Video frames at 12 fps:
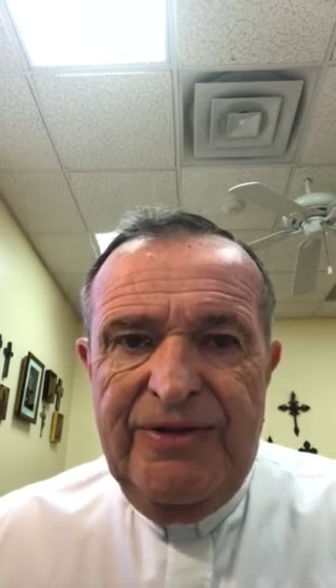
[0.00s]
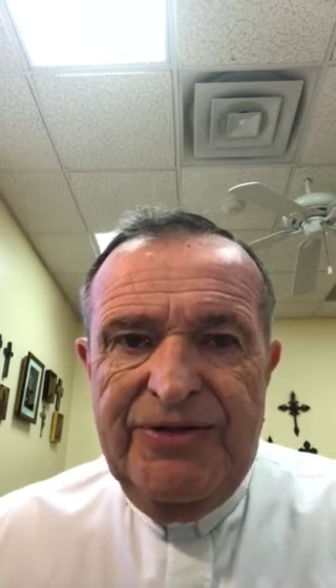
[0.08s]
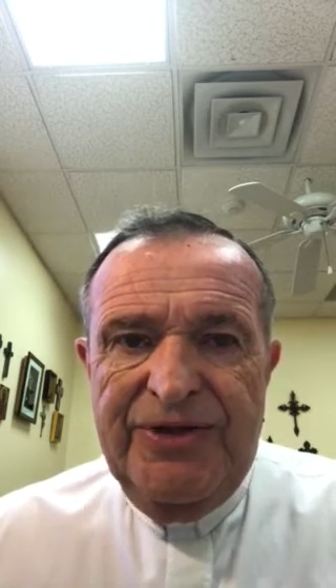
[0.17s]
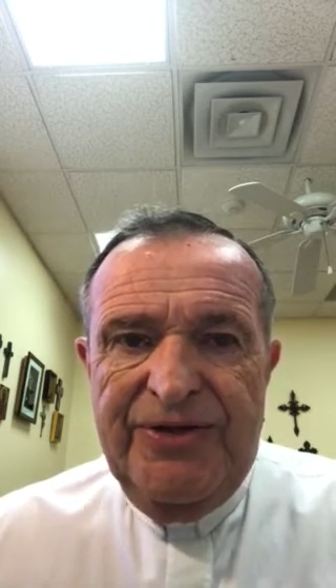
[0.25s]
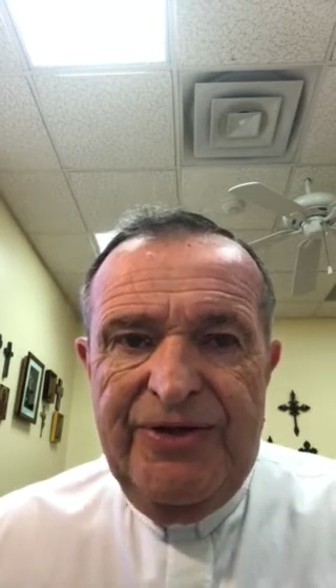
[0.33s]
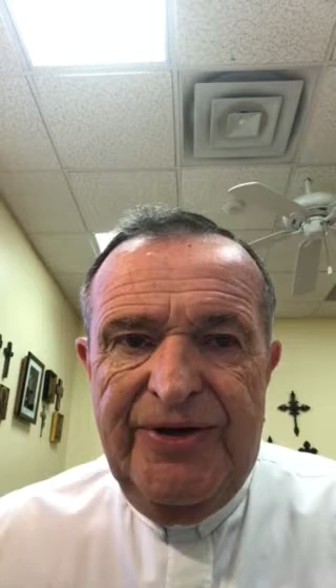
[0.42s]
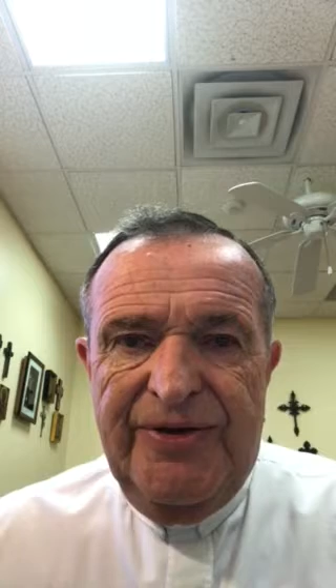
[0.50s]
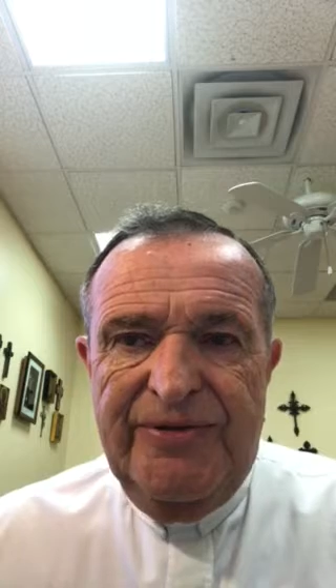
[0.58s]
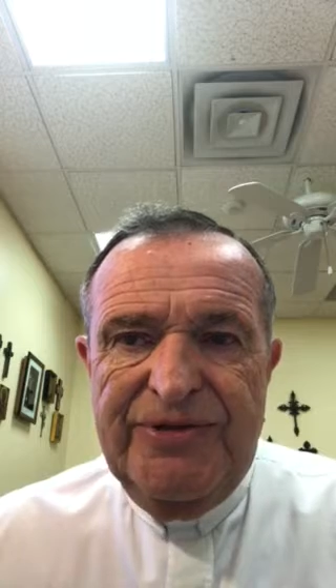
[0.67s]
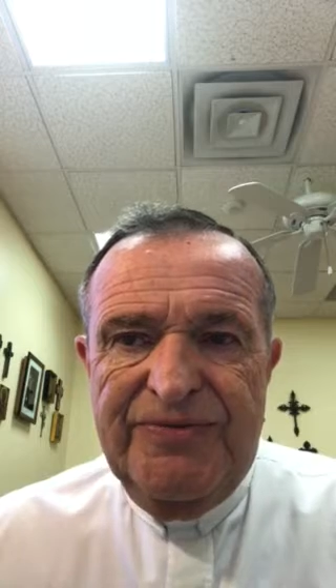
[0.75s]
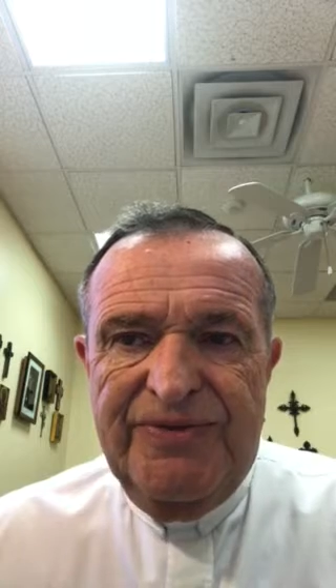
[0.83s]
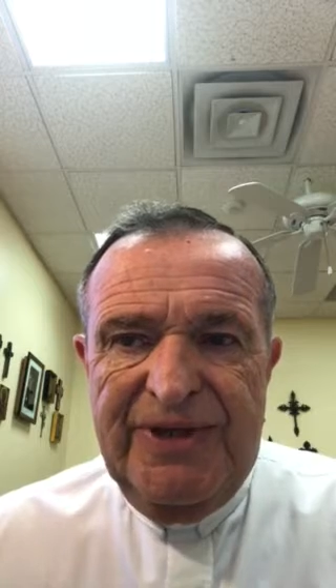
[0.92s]
to
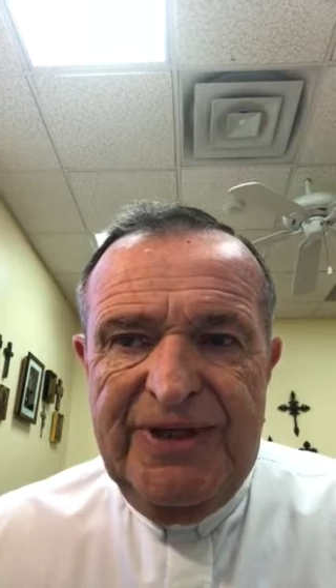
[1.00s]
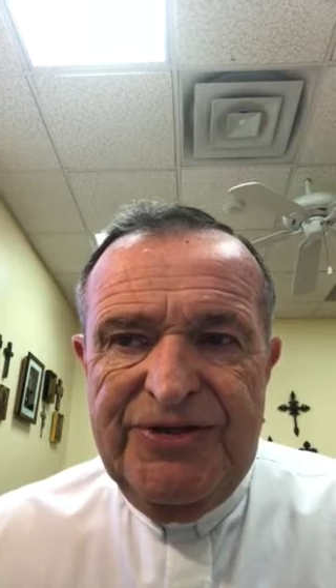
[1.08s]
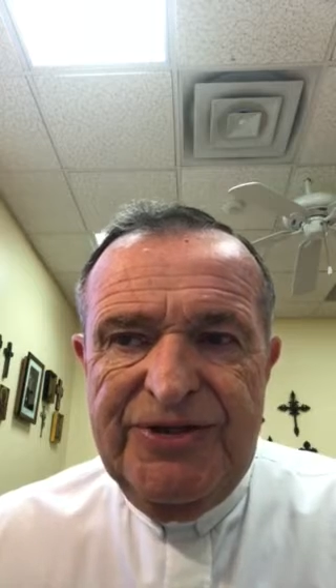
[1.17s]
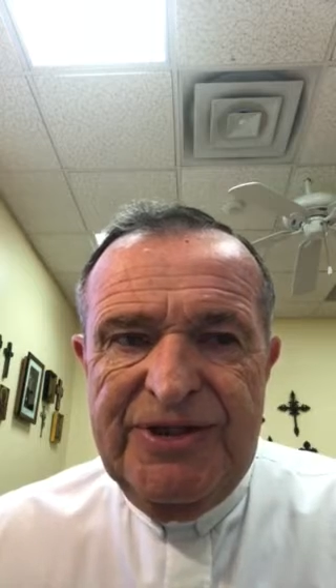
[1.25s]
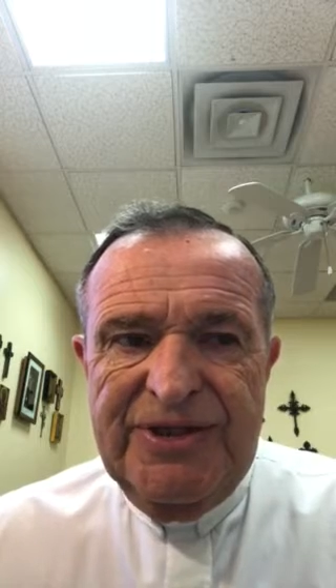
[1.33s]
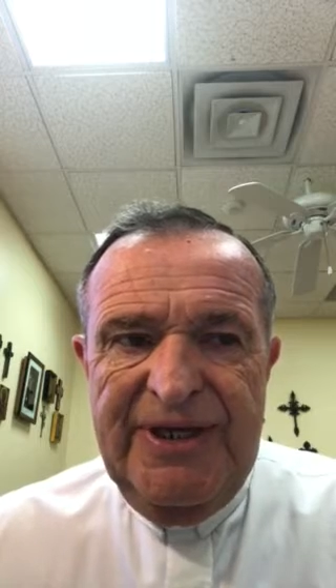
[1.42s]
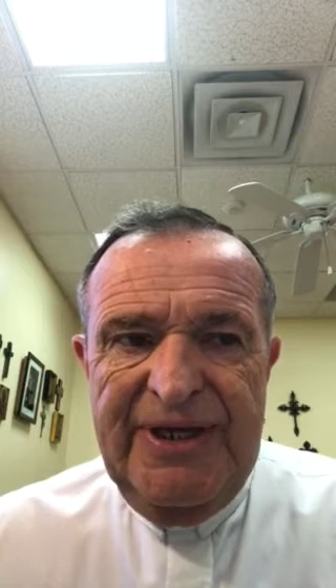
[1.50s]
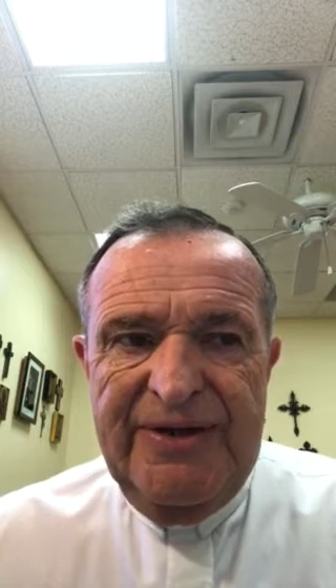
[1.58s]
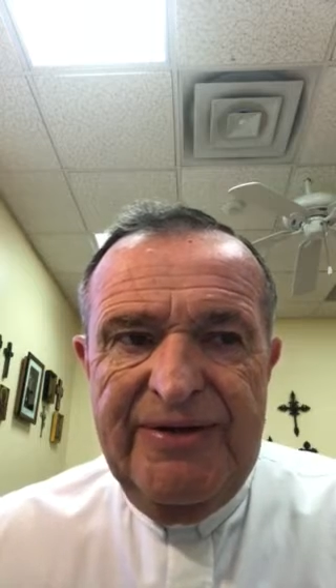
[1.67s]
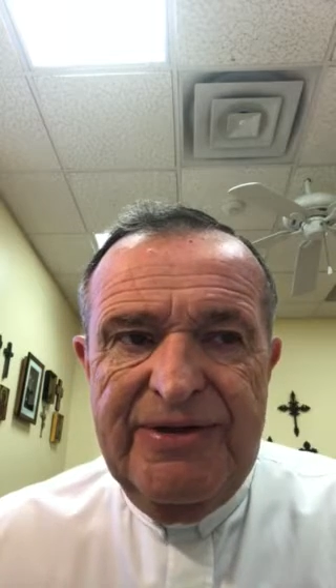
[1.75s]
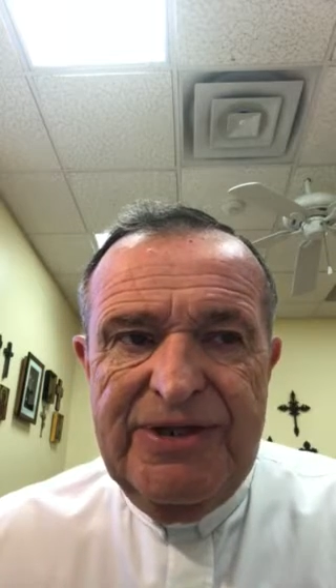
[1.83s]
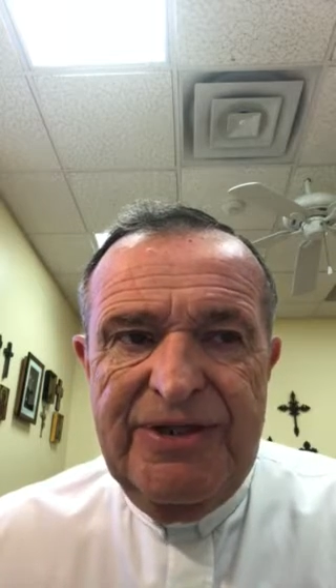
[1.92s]
those religious
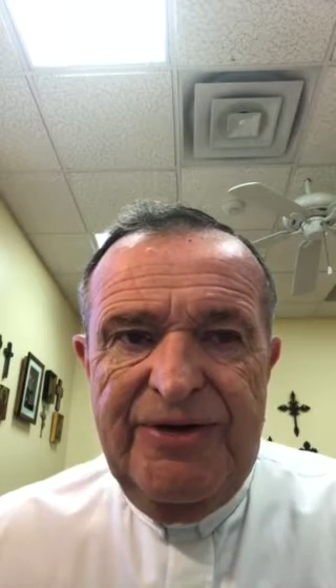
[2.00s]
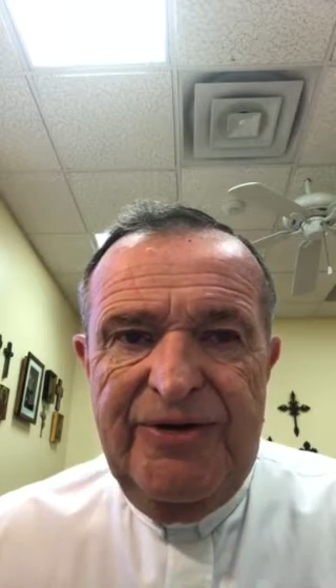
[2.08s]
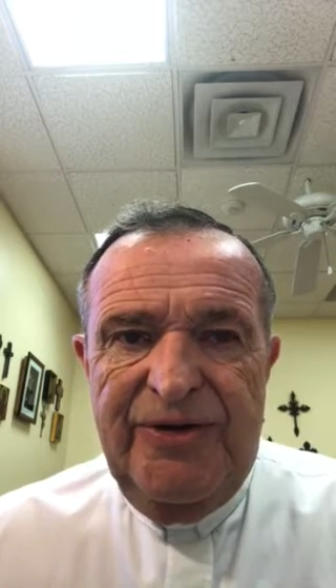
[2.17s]
leaders